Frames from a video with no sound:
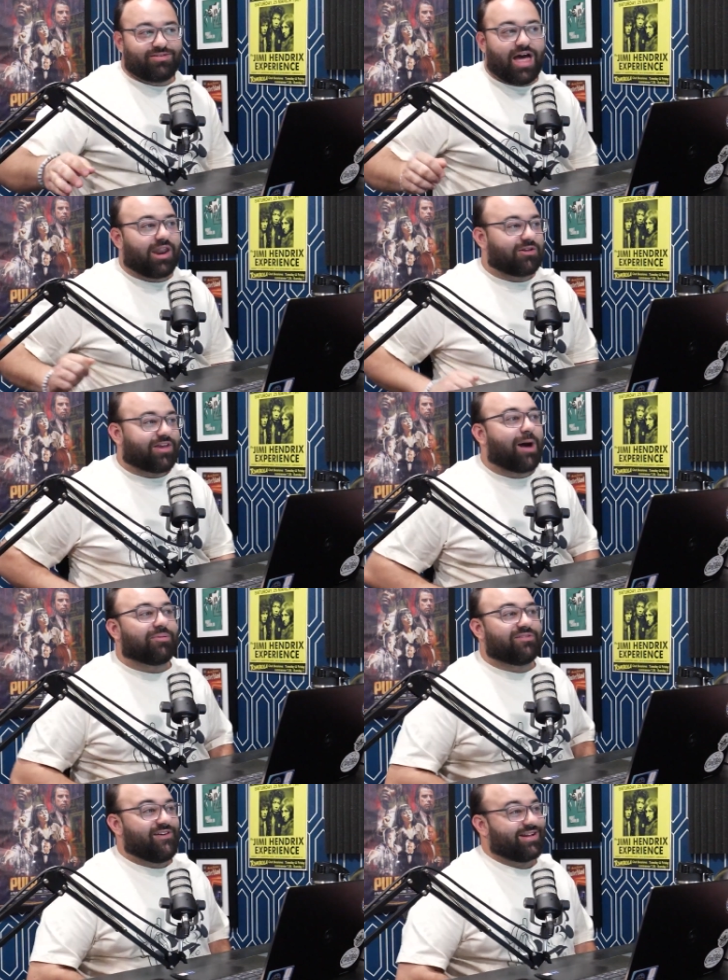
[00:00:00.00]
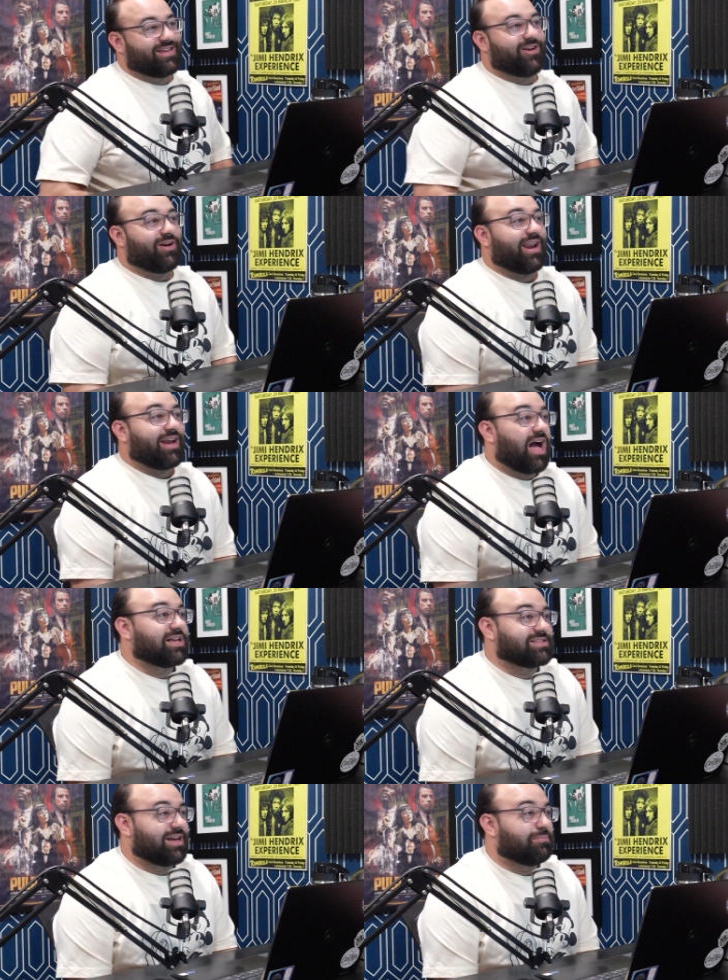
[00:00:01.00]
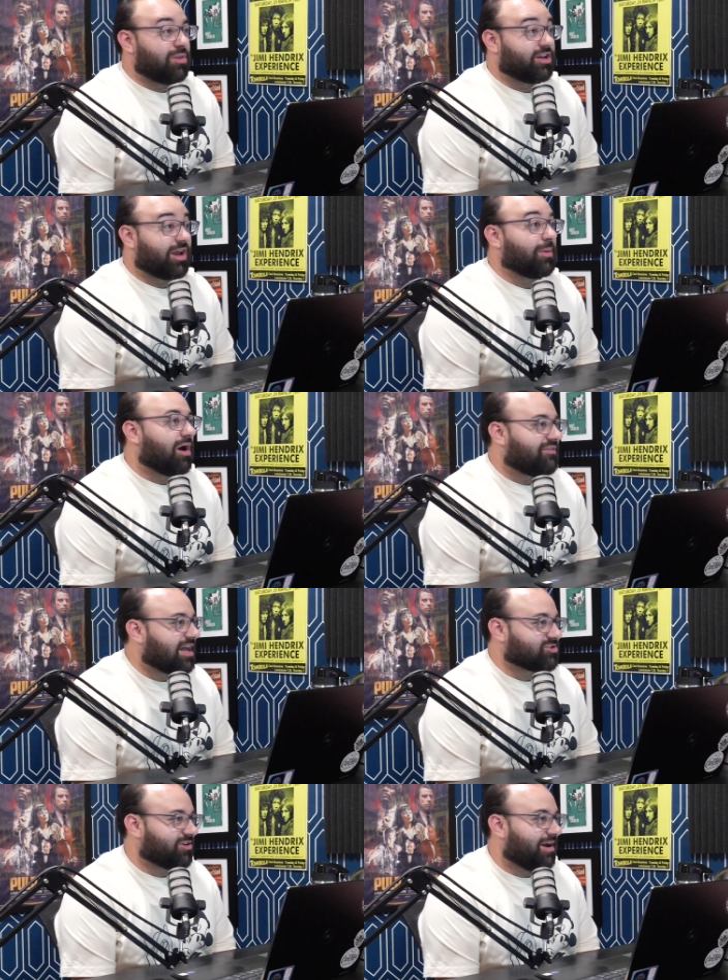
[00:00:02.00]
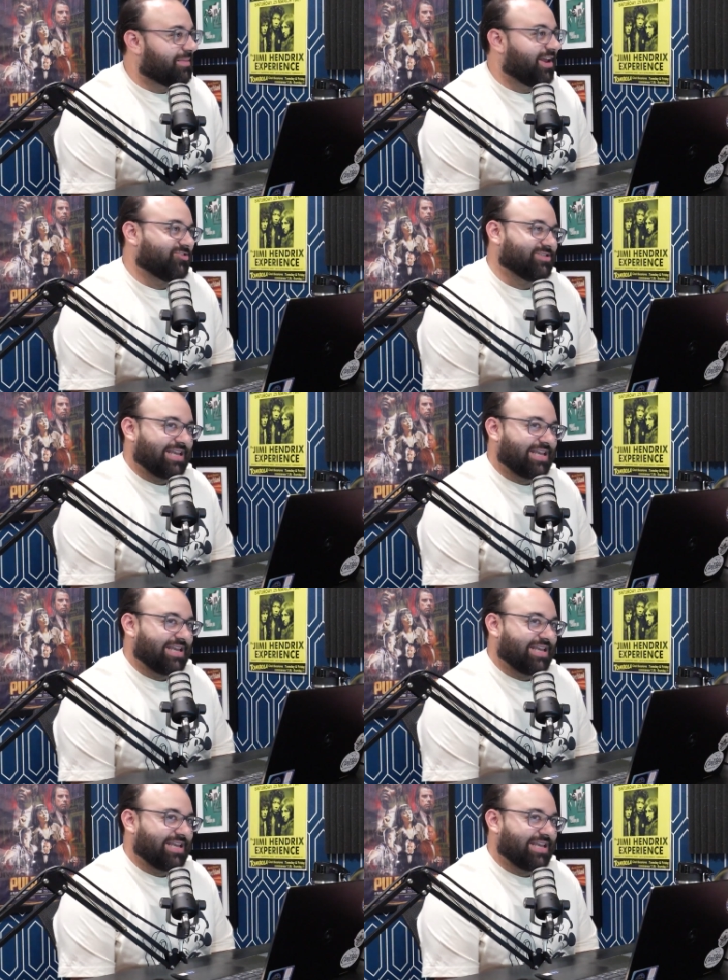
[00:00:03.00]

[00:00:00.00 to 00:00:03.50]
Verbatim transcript: Not on top of the fact that you're getting Gosling and Blunt coming off Oscar nominations.